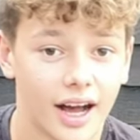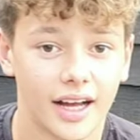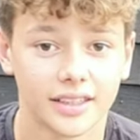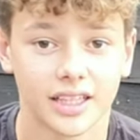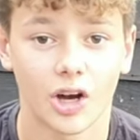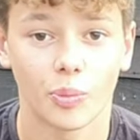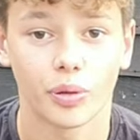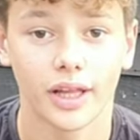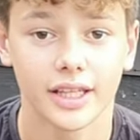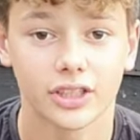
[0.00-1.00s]
And I'll
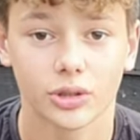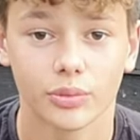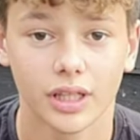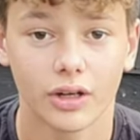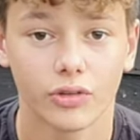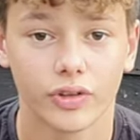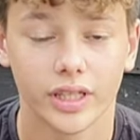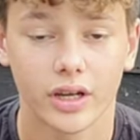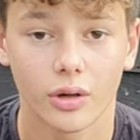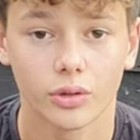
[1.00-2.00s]
play you some little
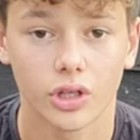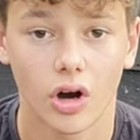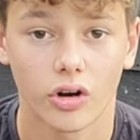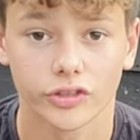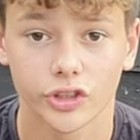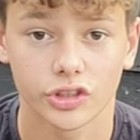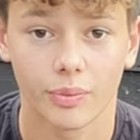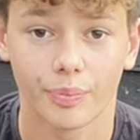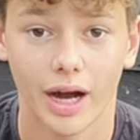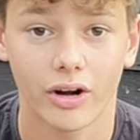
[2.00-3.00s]
videos of just
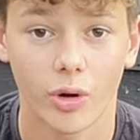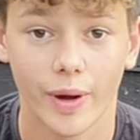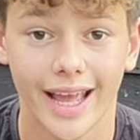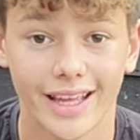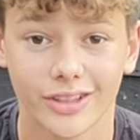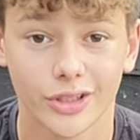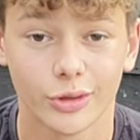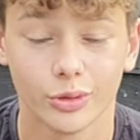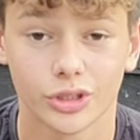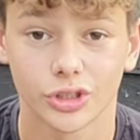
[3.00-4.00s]
the barrow in
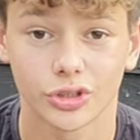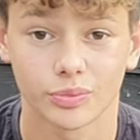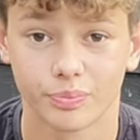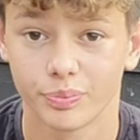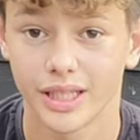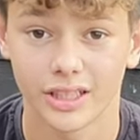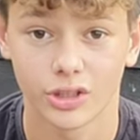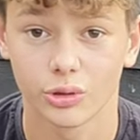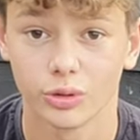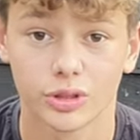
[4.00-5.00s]
use, just
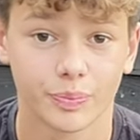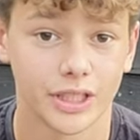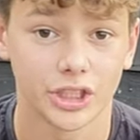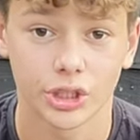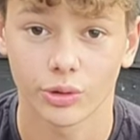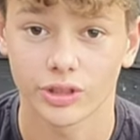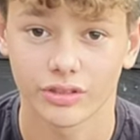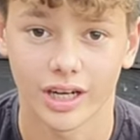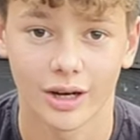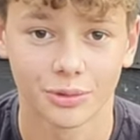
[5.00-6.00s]
being used, being chucked
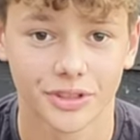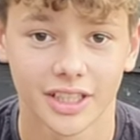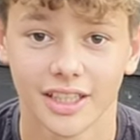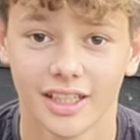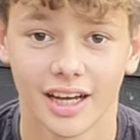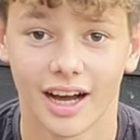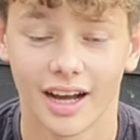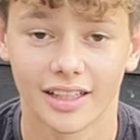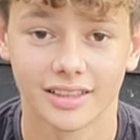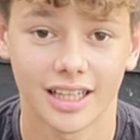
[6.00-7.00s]
around,
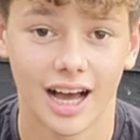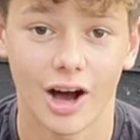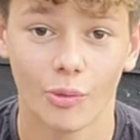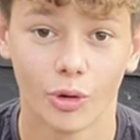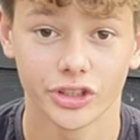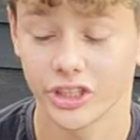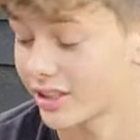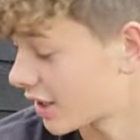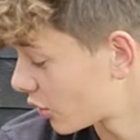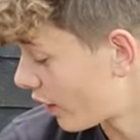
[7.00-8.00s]
and how much
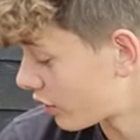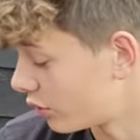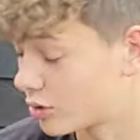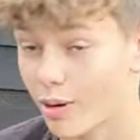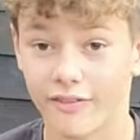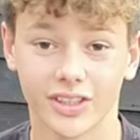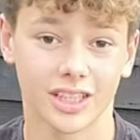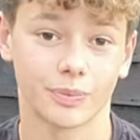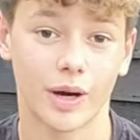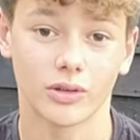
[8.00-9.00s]
it's actually went through. So I've
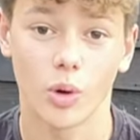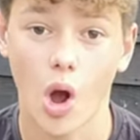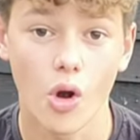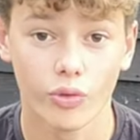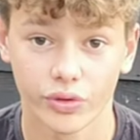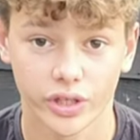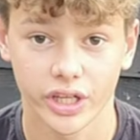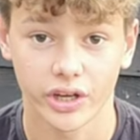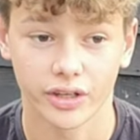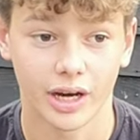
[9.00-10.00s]
had this barrow over a
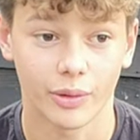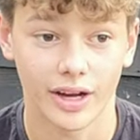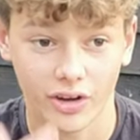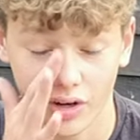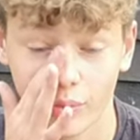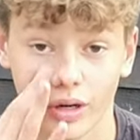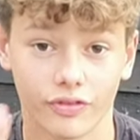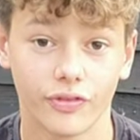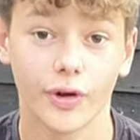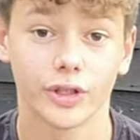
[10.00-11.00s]
year now. I got it when
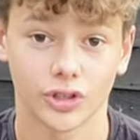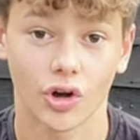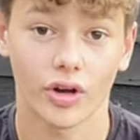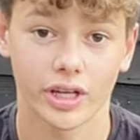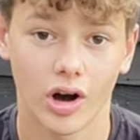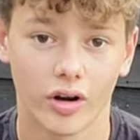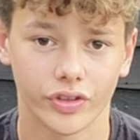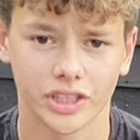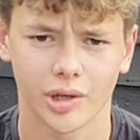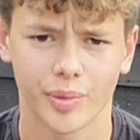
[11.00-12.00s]
I first started
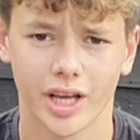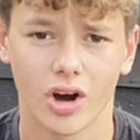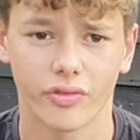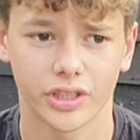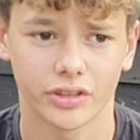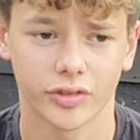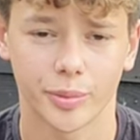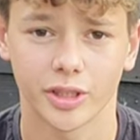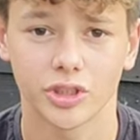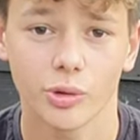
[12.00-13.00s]
carp fishing. I've been carp fishing for
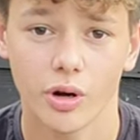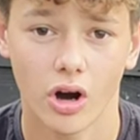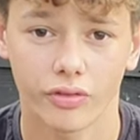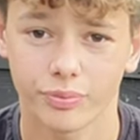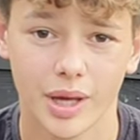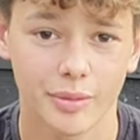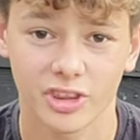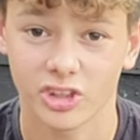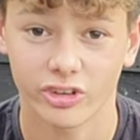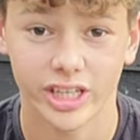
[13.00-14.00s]
about 2.5,
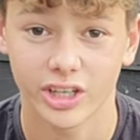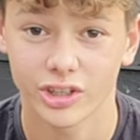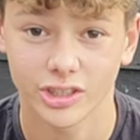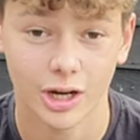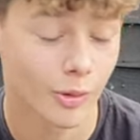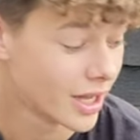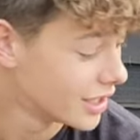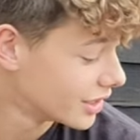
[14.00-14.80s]
maybe 3 years now.